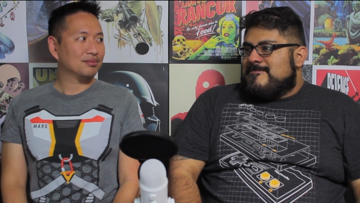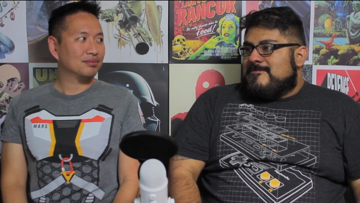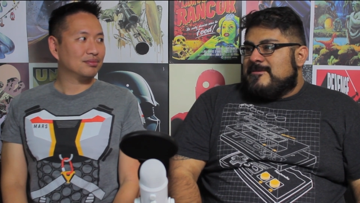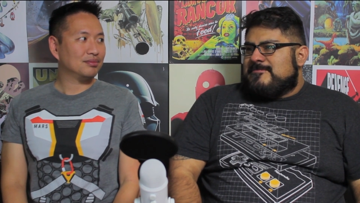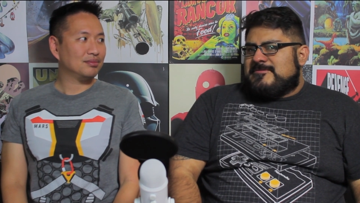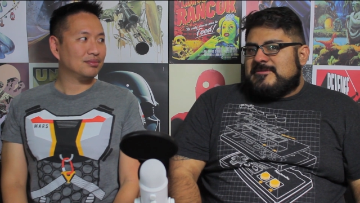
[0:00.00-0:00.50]

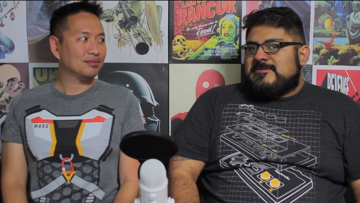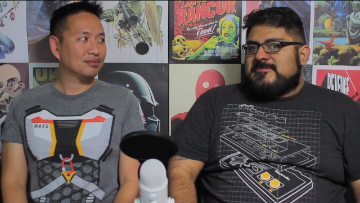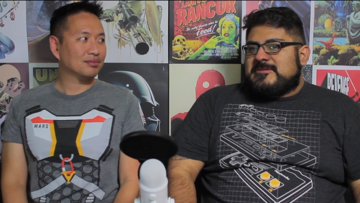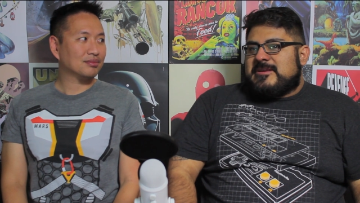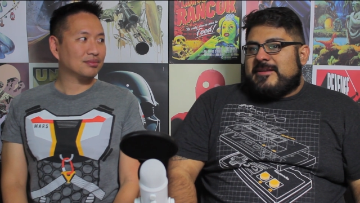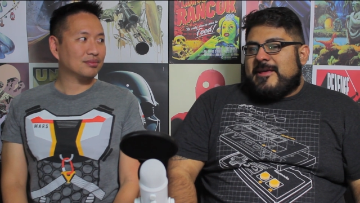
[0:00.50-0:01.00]
Speaker 1: This, this was
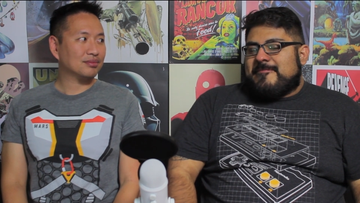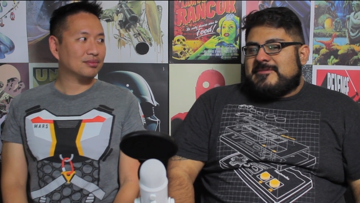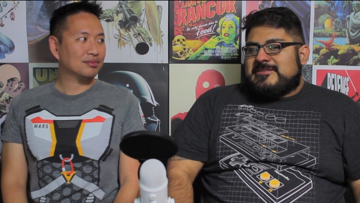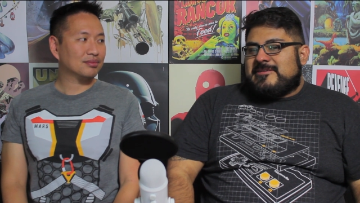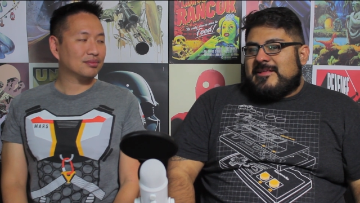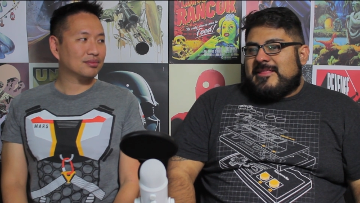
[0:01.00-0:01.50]
a good
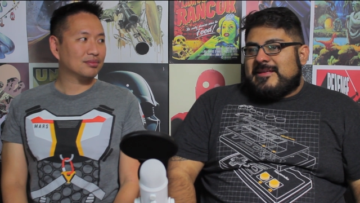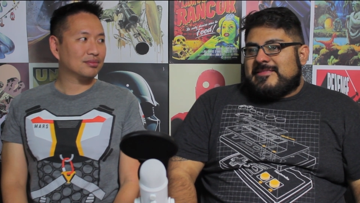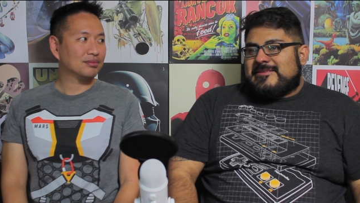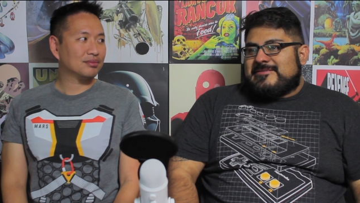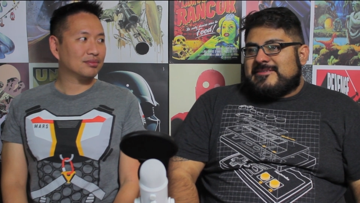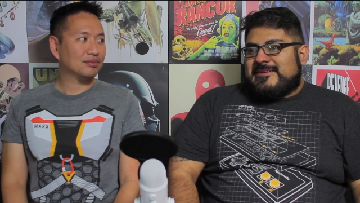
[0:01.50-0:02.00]
episode. I like
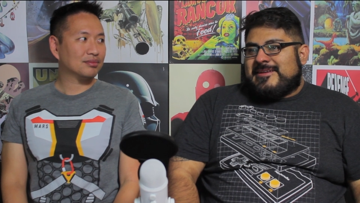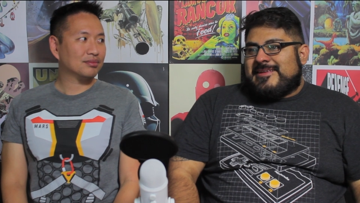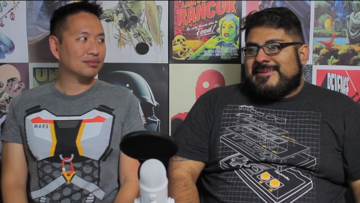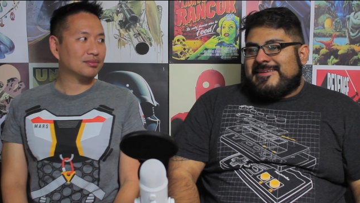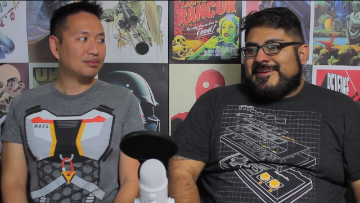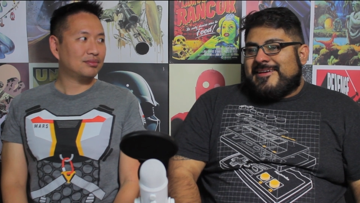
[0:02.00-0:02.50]
this one,
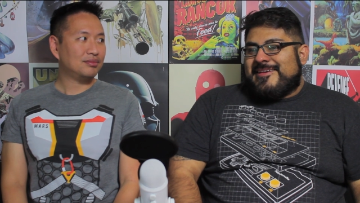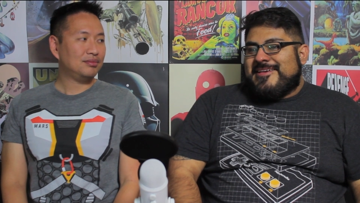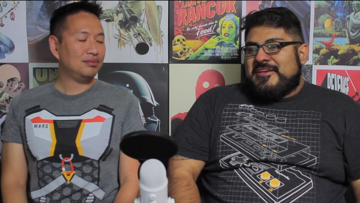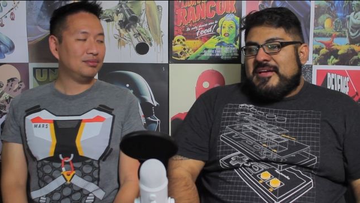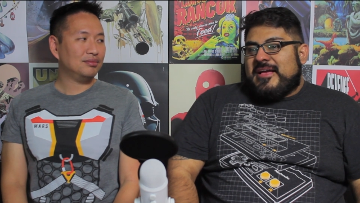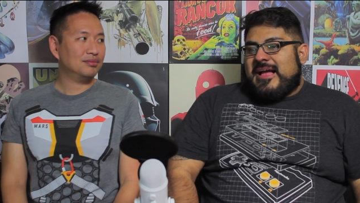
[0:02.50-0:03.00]
and. Uh,
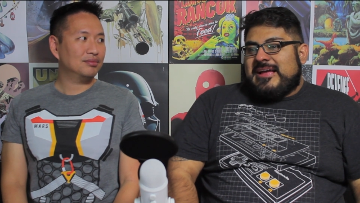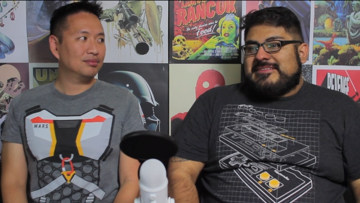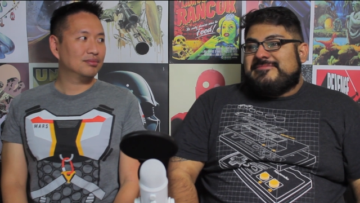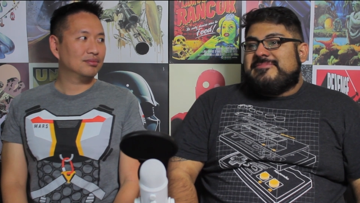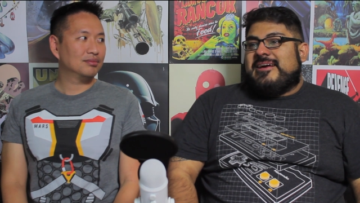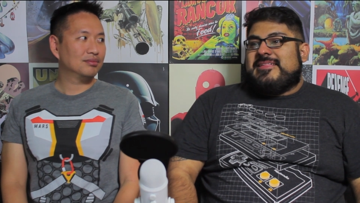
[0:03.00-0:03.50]
I,
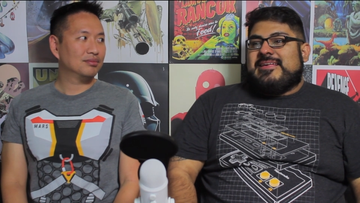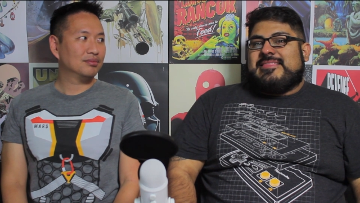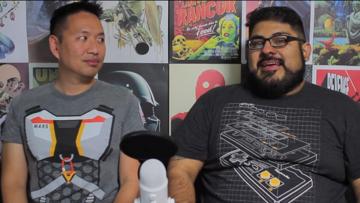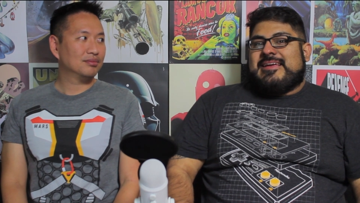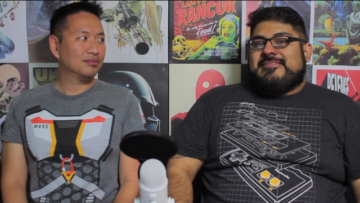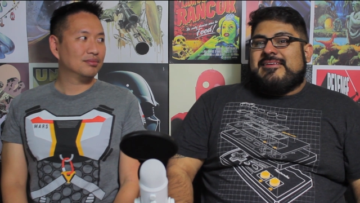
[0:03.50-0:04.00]
I like
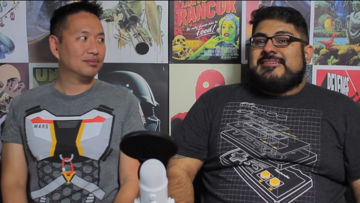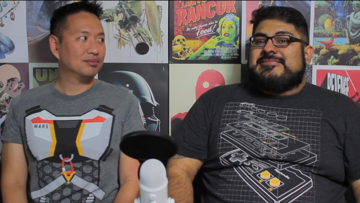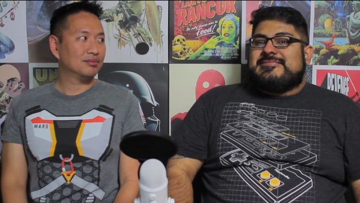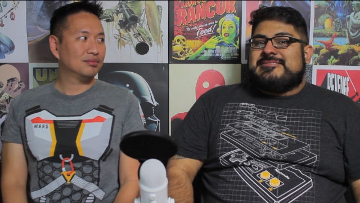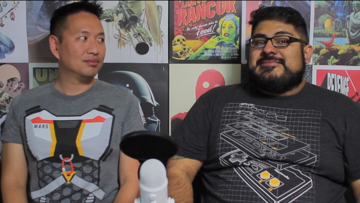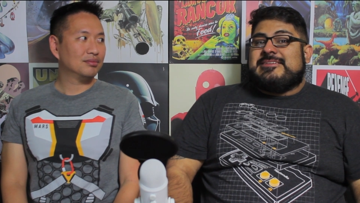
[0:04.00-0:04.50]
that. It
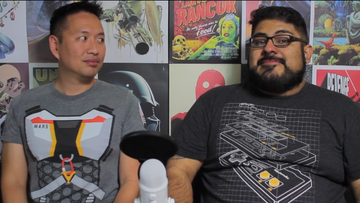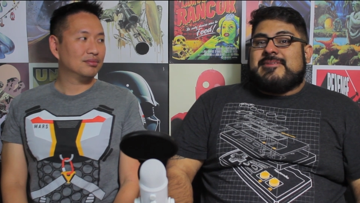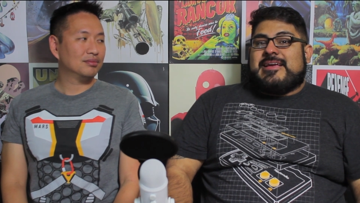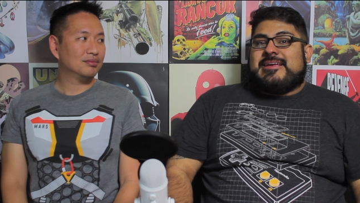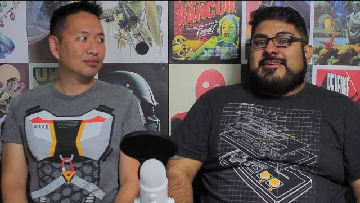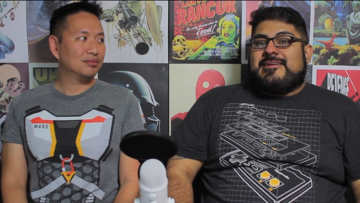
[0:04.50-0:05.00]
doesn't seem
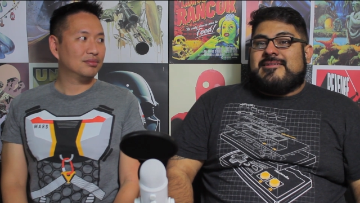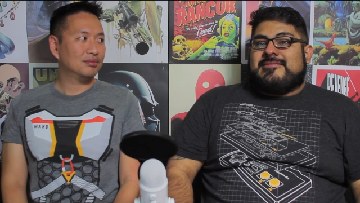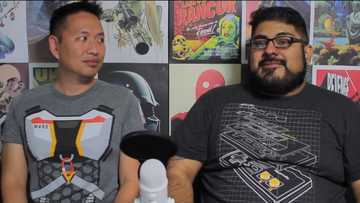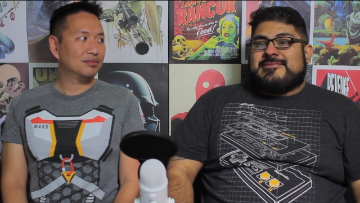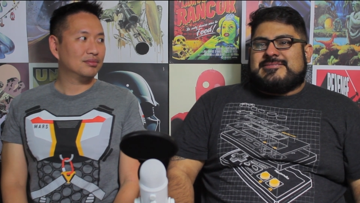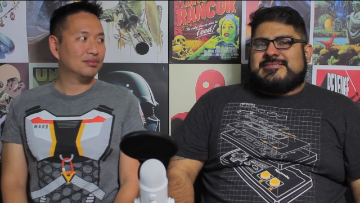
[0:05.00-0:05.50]
like
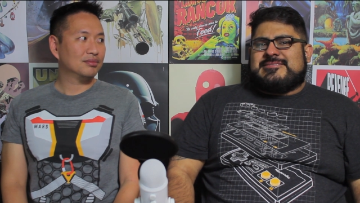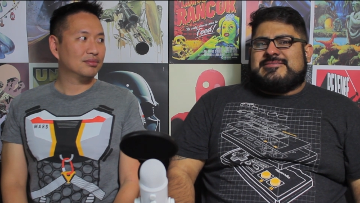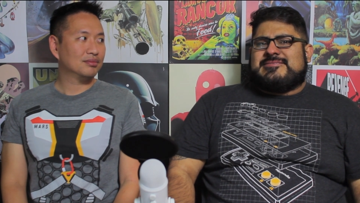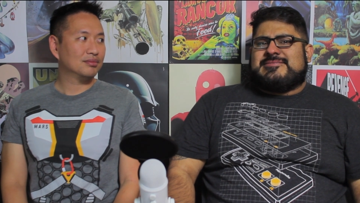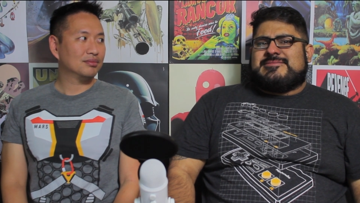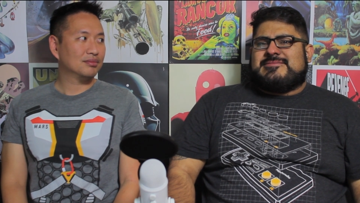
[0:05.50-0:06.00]
there's a
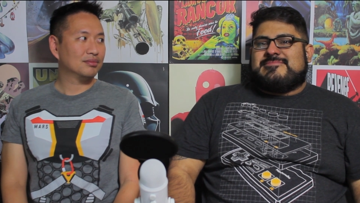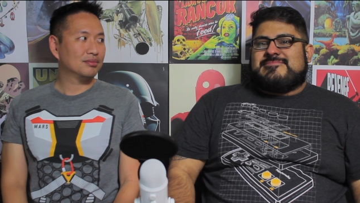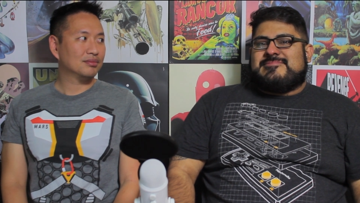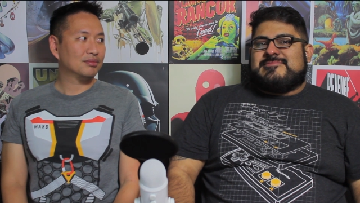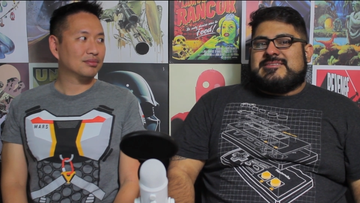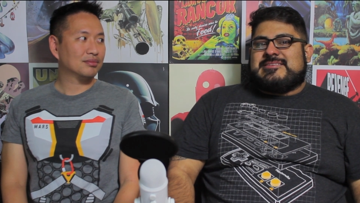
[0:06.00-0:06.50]
s-
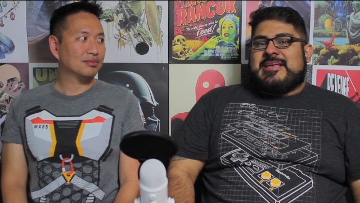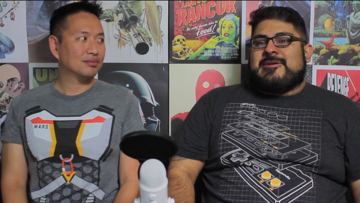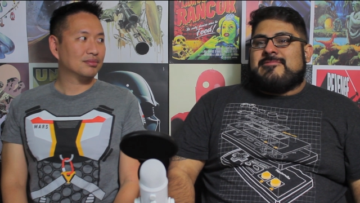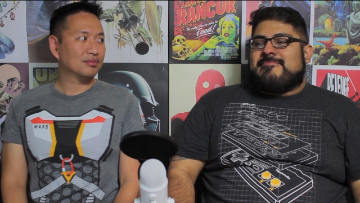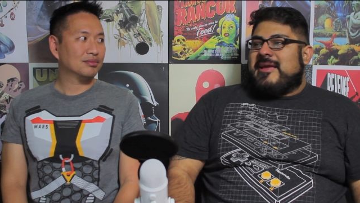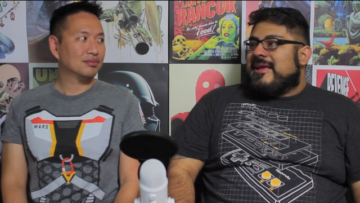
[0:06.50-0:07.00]

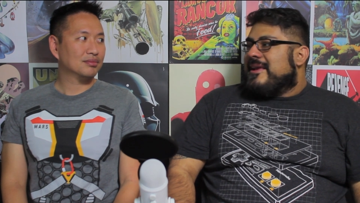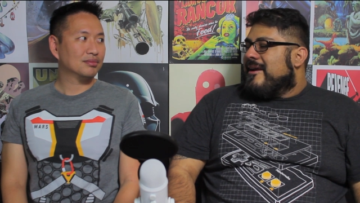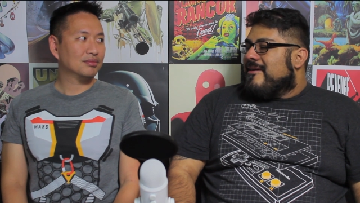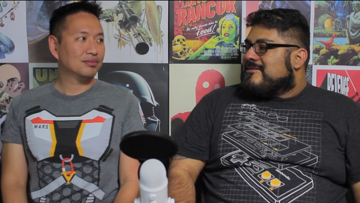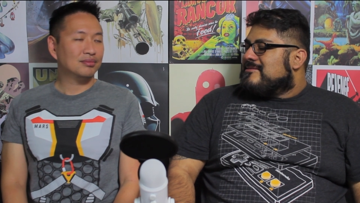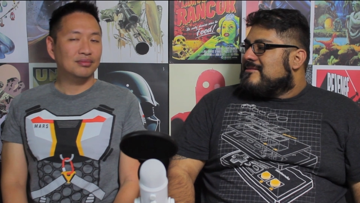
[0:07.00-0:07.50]
single main
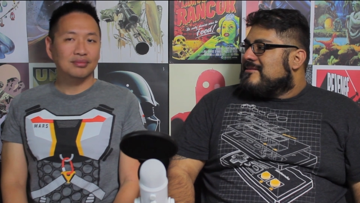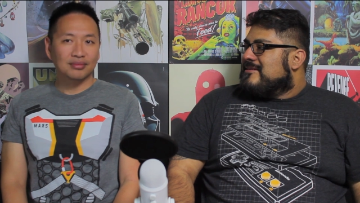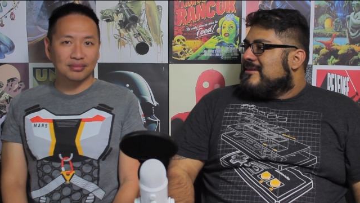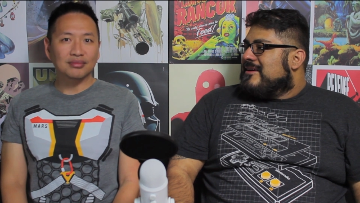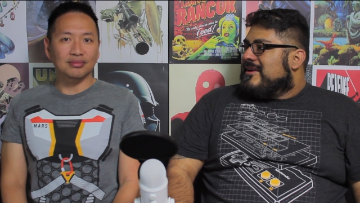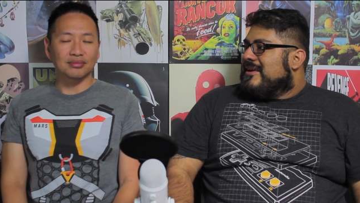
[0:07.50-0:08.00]
character.
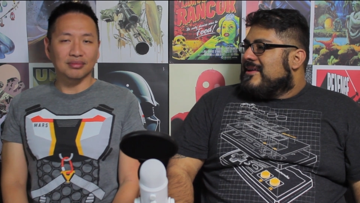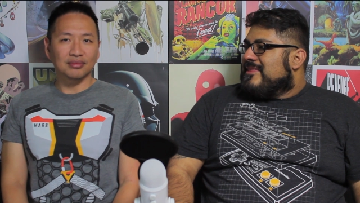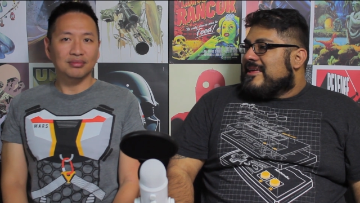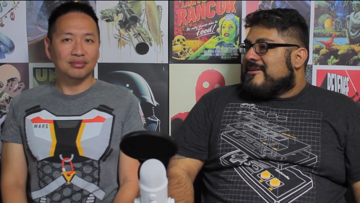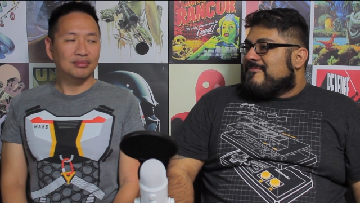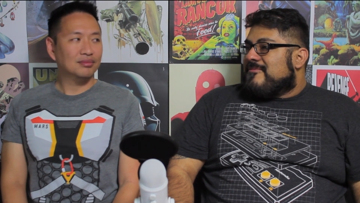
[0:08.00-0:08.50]
Mm-hmm.
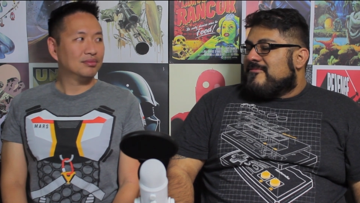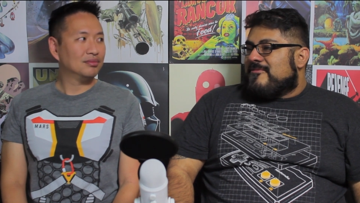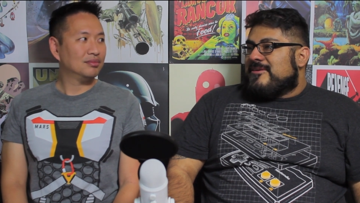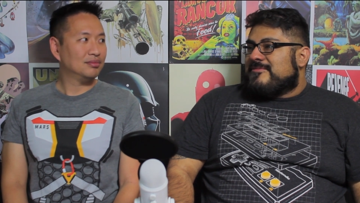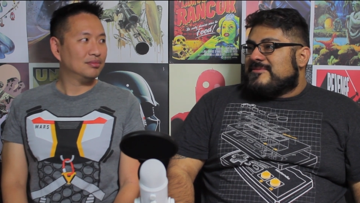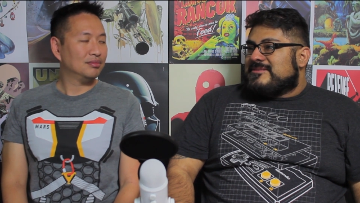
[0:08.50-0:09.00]
Like uh, before,
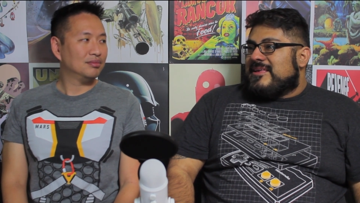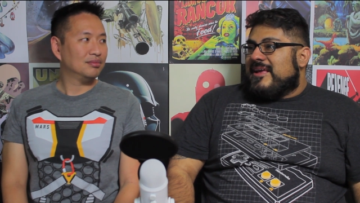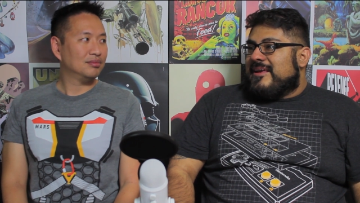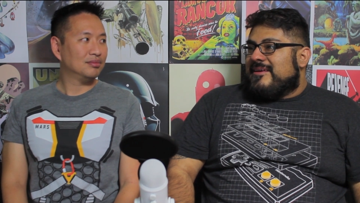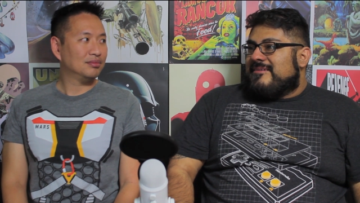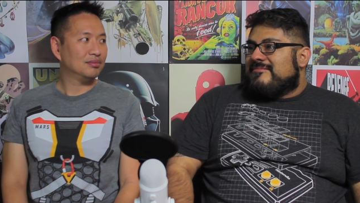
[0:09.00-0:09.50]
it was like
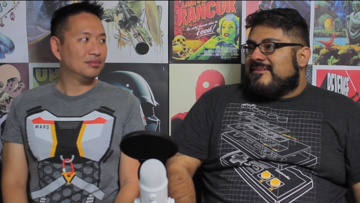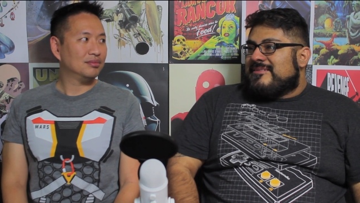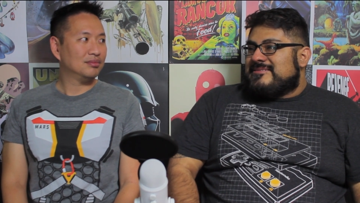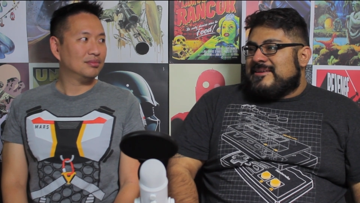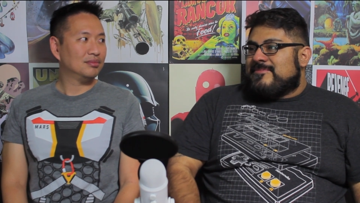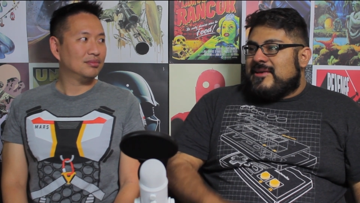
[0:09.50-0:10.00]
it
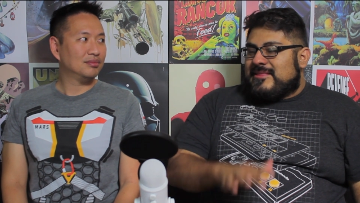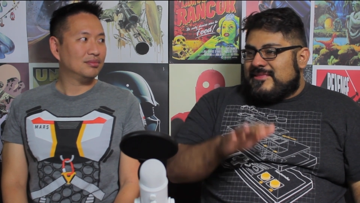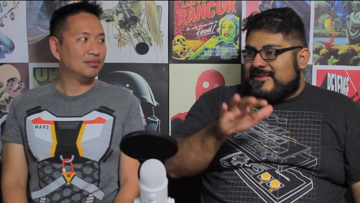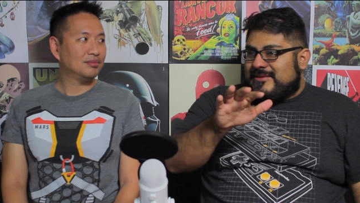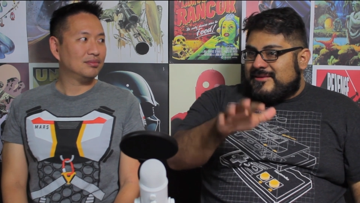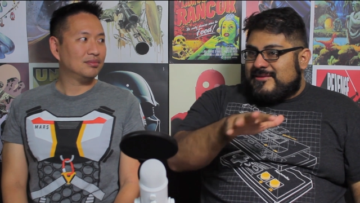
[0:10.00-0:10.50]
seemed like
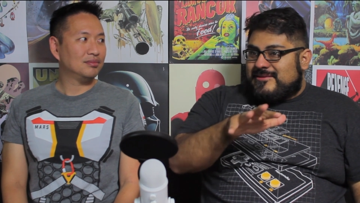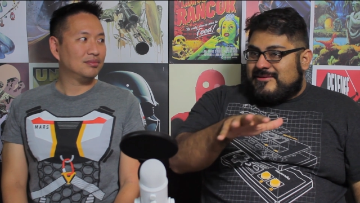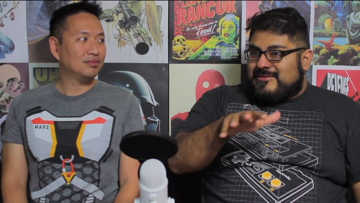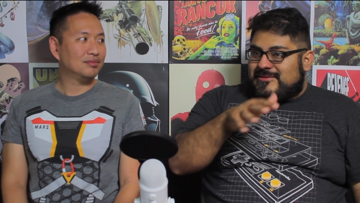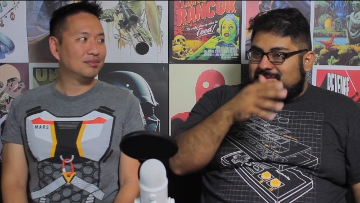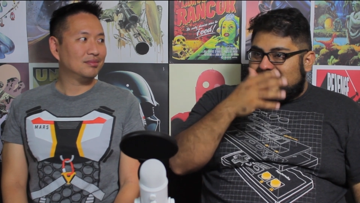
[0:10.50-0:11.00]
the